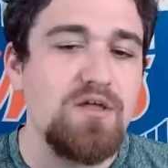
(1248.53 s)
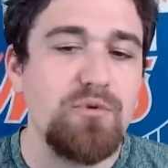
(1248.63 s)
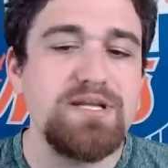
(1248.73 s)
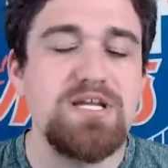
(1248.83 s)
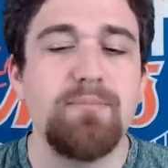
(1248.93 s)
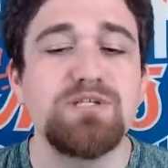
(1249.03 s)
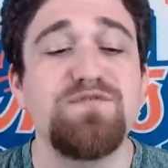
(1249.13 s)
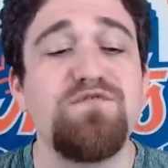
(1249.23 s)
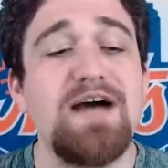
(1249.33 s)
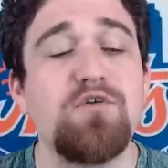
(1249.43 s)
three
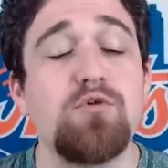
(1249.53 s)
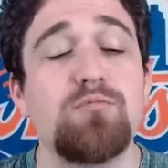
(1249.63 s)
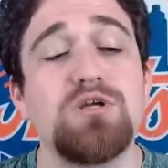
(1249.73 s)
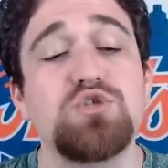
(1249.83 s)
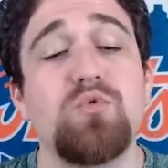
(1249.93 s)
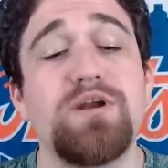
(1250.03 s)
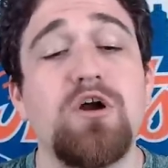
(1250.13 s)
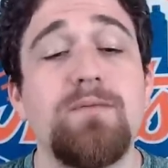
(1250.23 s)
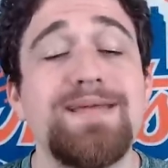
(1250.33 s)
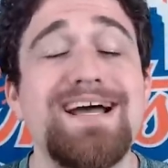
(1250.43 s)
doubles, five home runs, 20
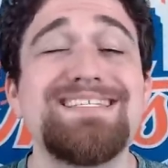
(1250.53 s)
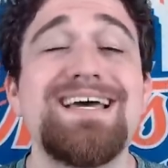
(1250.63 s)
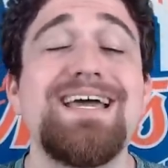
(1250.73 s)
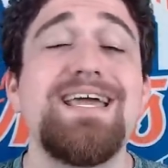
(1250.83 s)
RBIs.